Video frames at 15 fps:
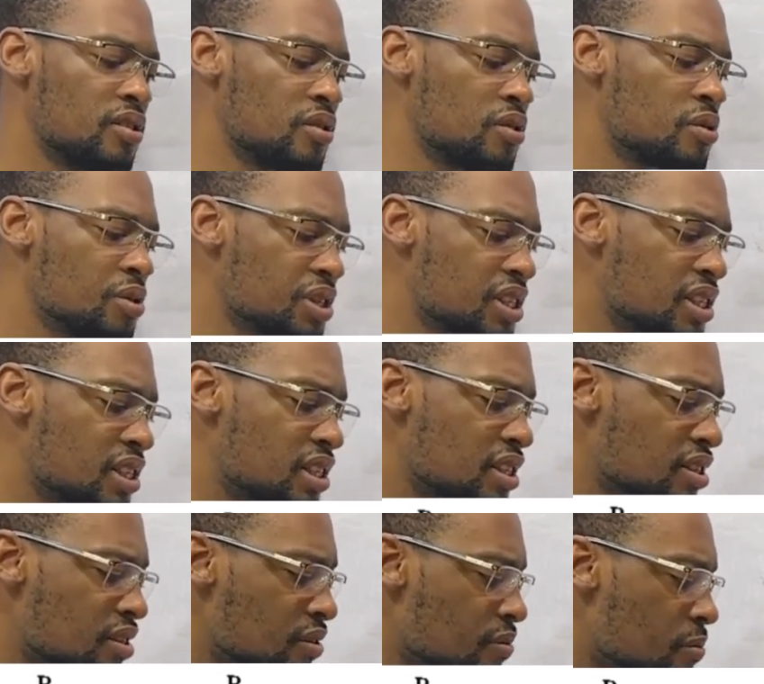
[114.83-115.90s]
So this is
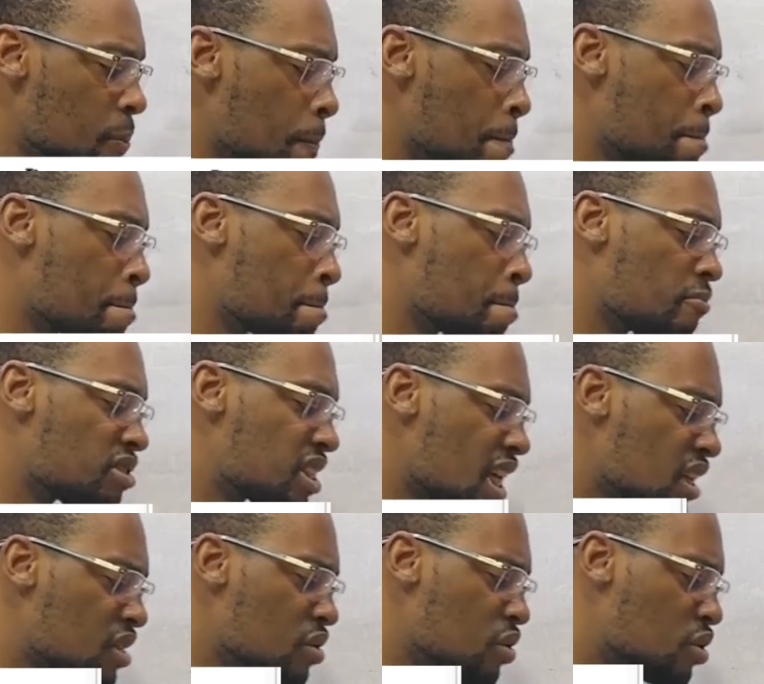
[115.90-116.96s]
a
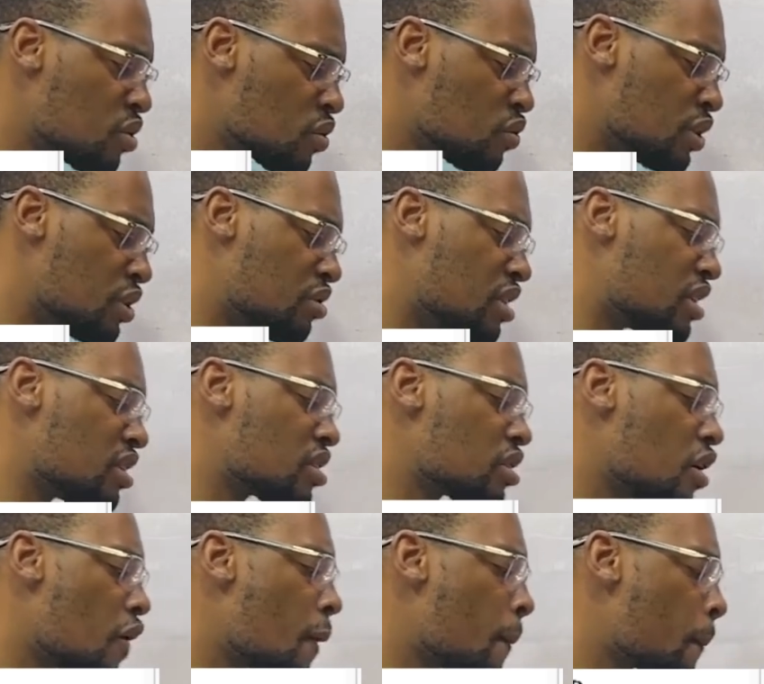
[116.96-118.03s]
circuit with
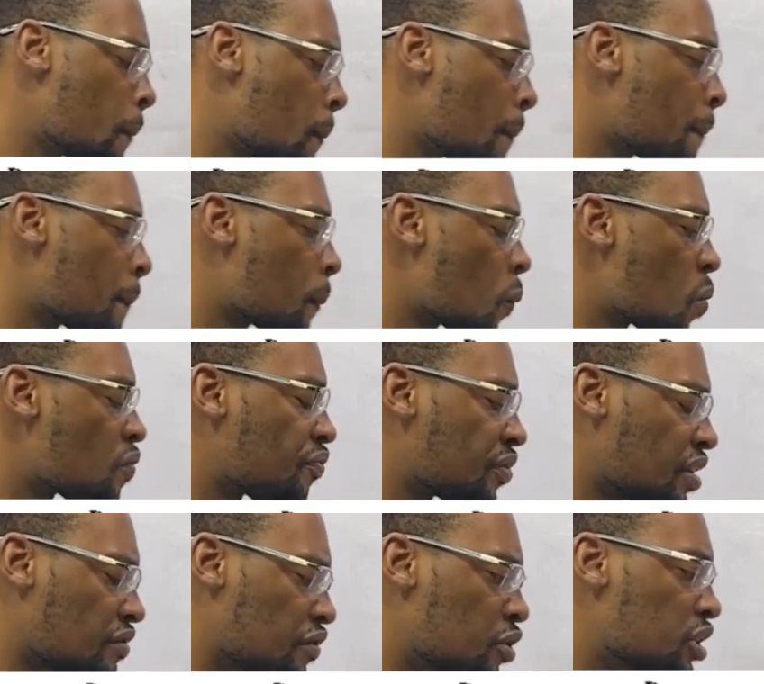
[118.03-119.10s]
resistor,
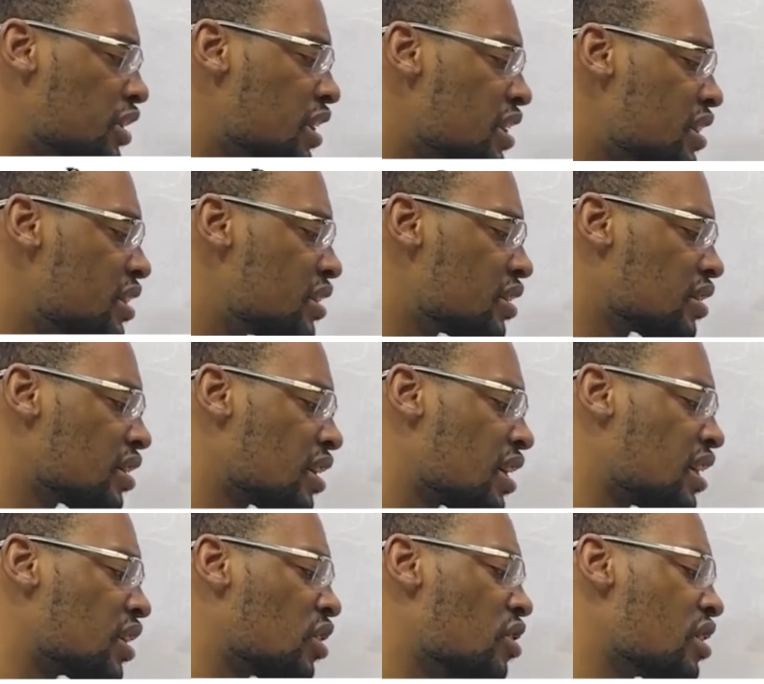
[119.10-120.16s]
voltage,
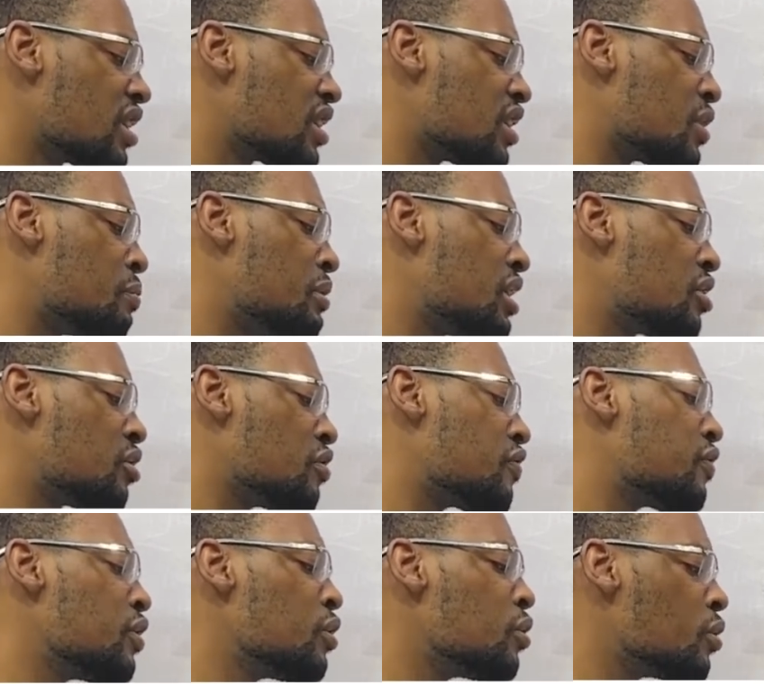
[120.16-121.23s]
and current is meant to
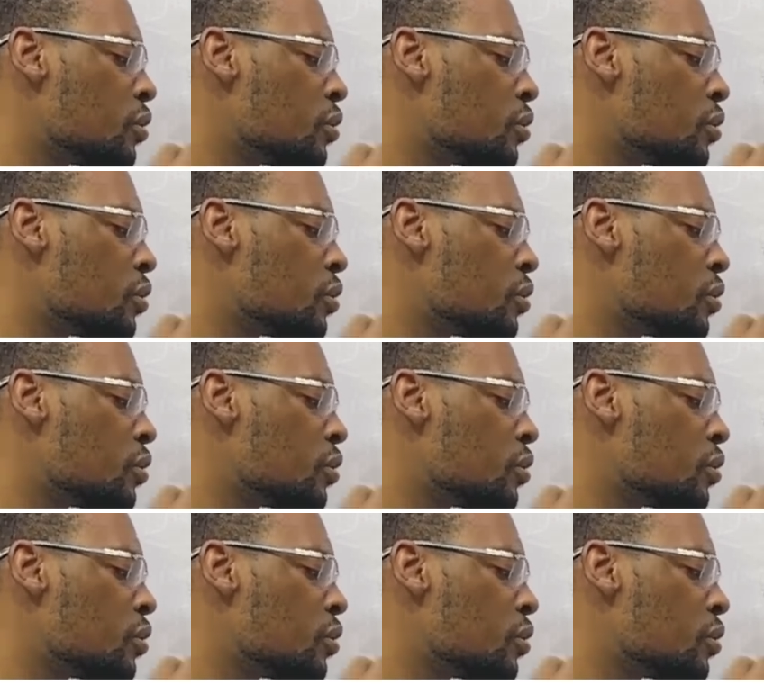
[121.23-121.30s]
flow